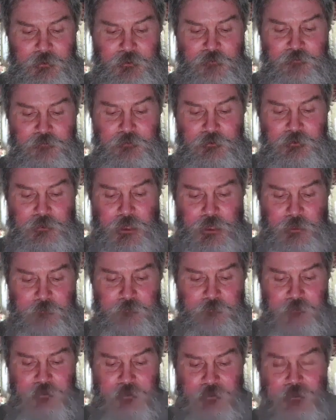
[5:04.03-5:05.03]
he offers
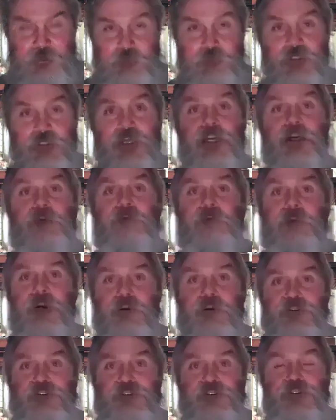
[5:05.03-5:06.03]
himself to God for
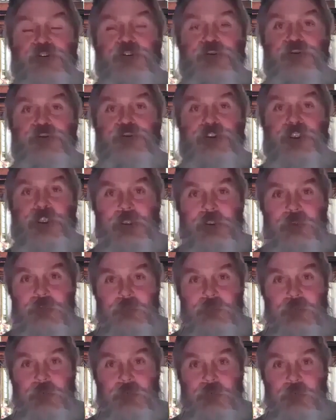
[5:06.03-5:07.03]
guilt,
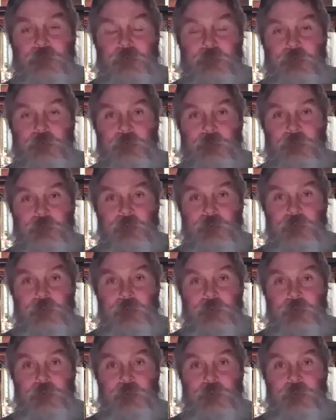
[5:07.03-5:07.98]
emotional guilt